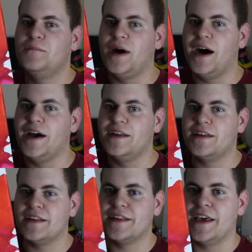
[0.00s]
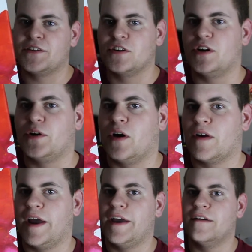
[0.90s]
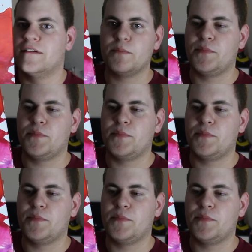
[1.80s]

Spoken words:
But it turned out alright.